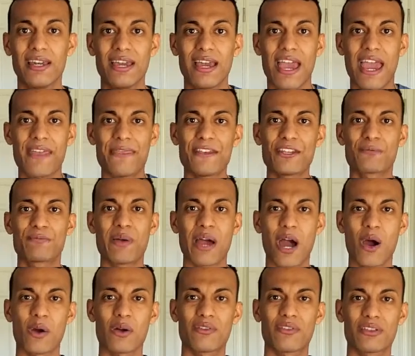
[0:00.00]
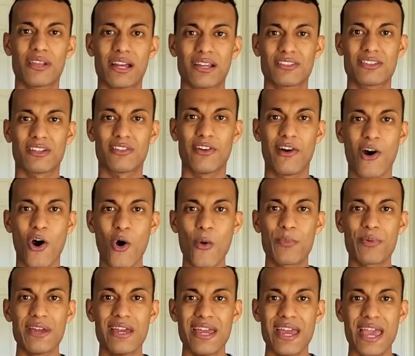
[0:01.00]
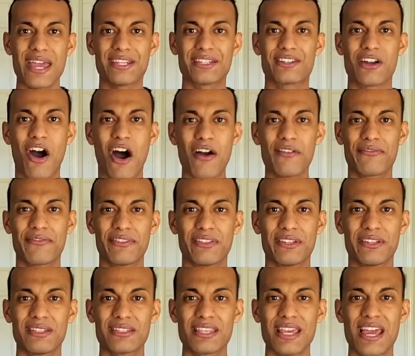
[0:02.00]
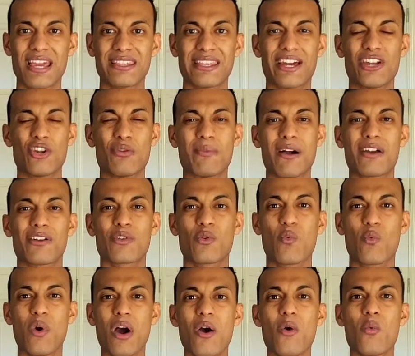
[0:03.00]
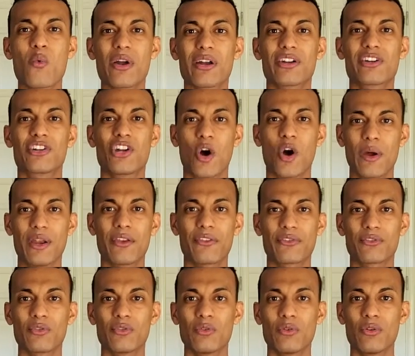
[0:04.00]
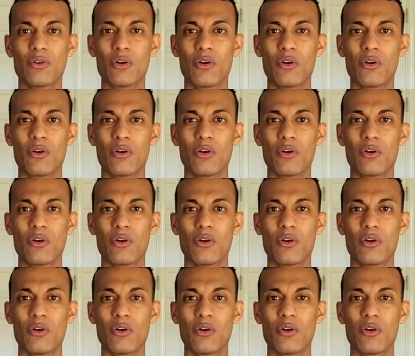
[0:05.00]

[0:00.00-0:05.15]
And this power relies on hope and confidence that no matter what we're going through